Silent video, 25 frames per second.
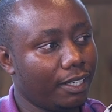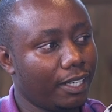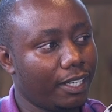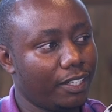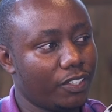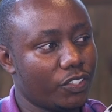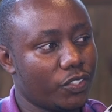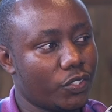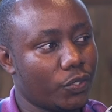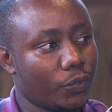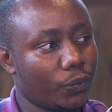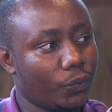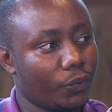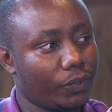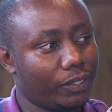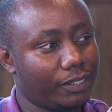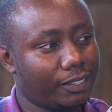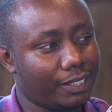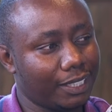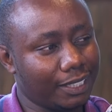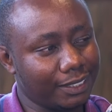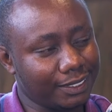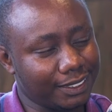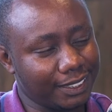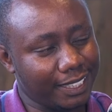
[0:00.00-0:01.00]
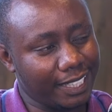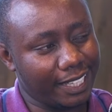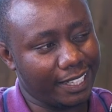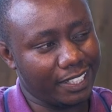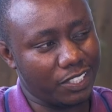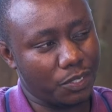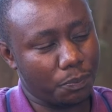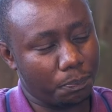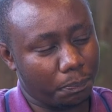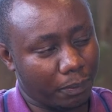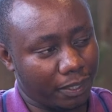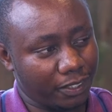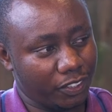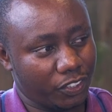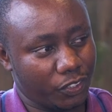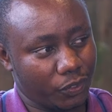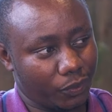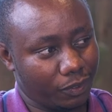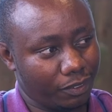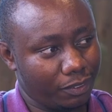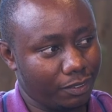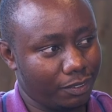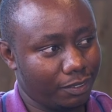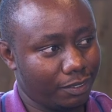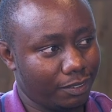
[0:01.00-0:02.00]
And so that
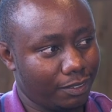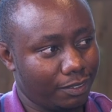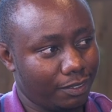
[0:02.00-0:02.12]
expansion